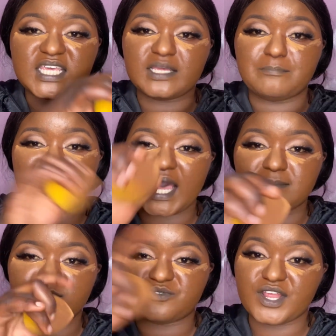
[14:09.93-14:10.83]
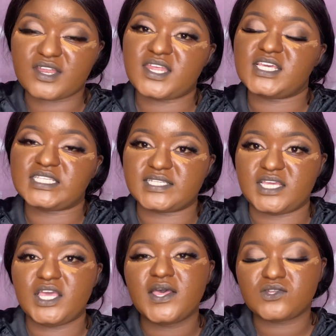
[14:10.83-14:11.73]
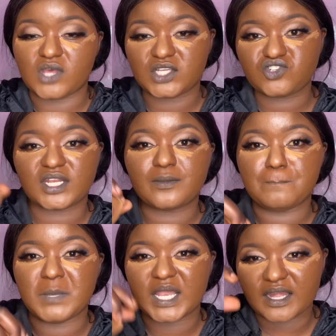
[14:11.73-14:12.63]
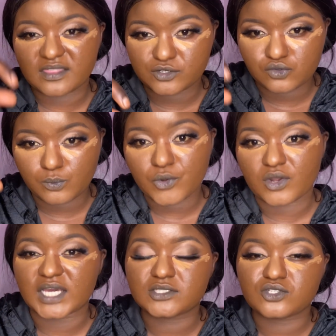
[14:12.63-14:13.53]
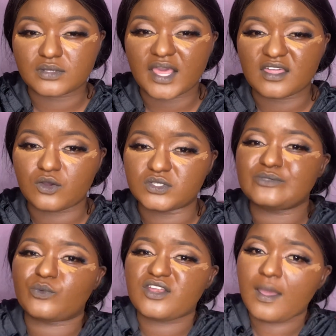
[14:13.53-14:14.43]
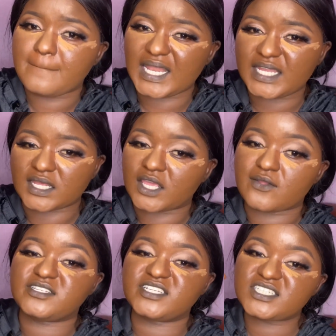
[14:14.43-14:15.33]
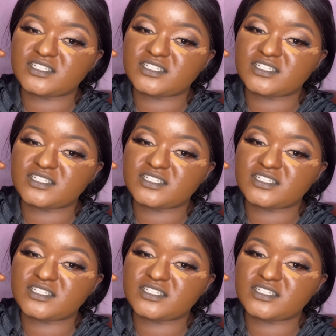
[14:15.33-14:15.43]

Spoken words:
becomes very easy to actually blend the two products together, because when you're blending, you're just